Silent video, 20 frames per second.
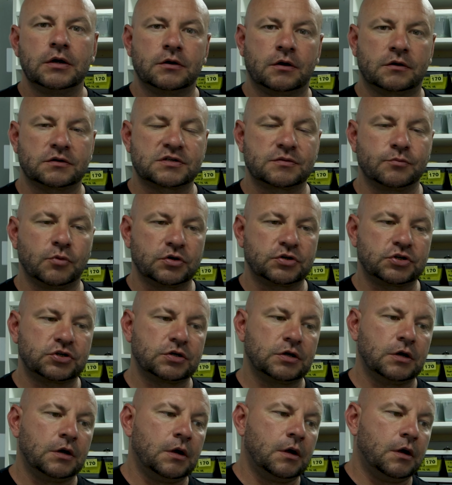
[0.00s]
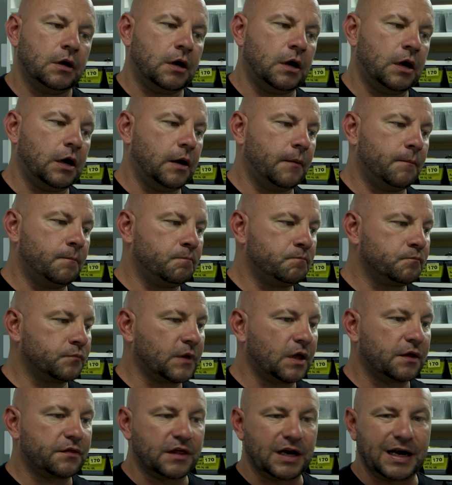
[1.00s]
Not so much the
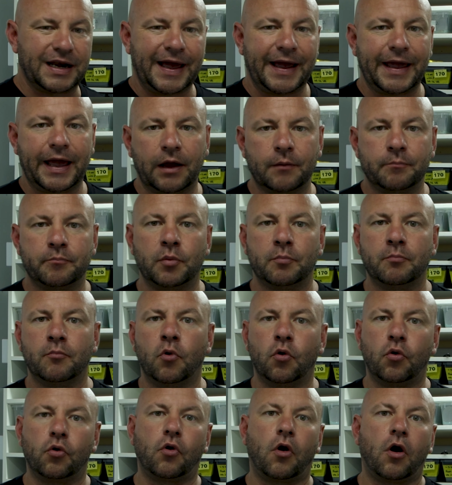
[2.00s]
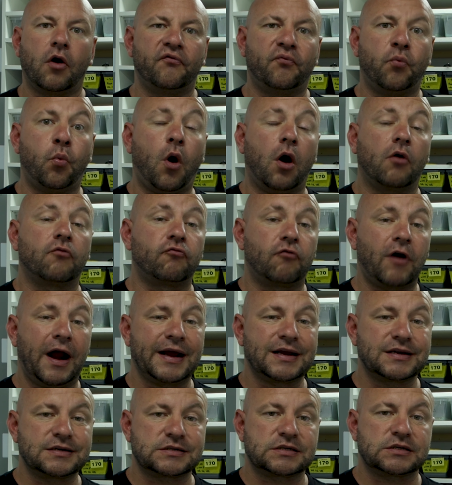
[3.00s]
layout, but more of what
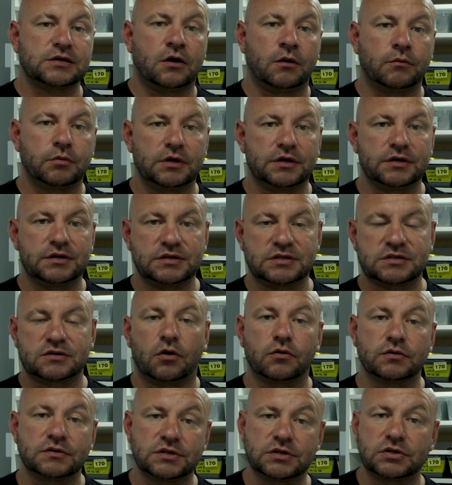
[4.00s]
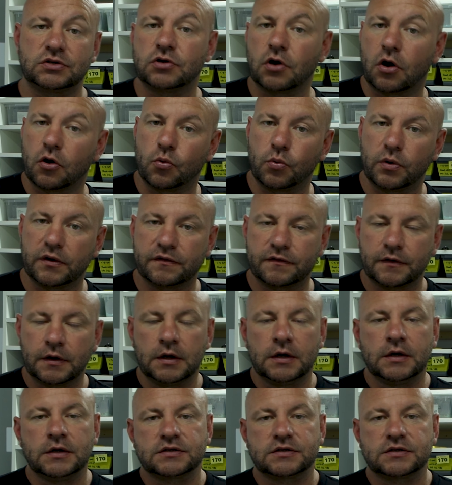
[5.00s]
racks I'm going to decide to go with.